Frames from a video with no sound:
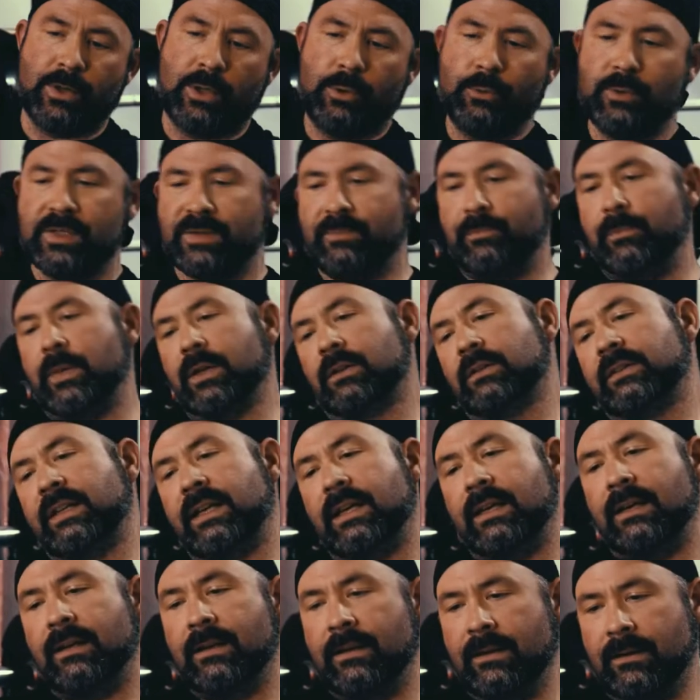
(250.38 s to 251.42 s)
who was
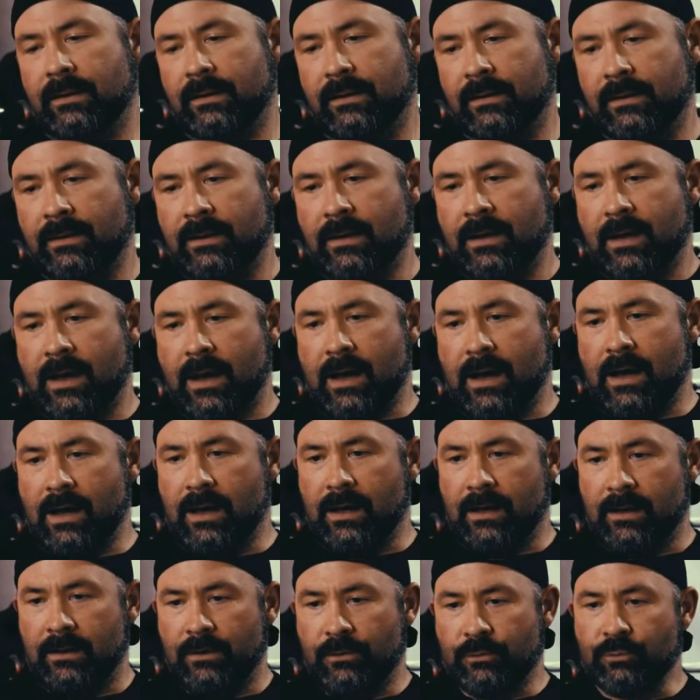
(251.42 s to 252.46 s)
building
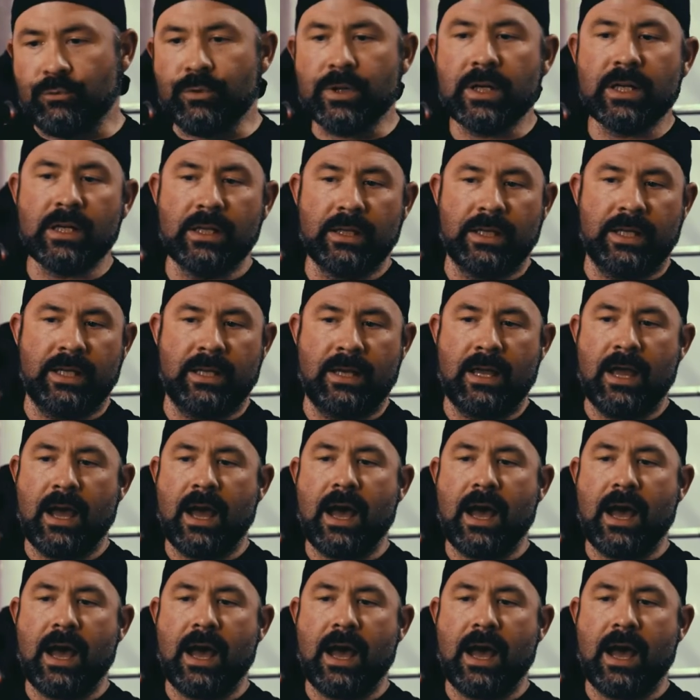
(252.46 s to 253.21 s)
really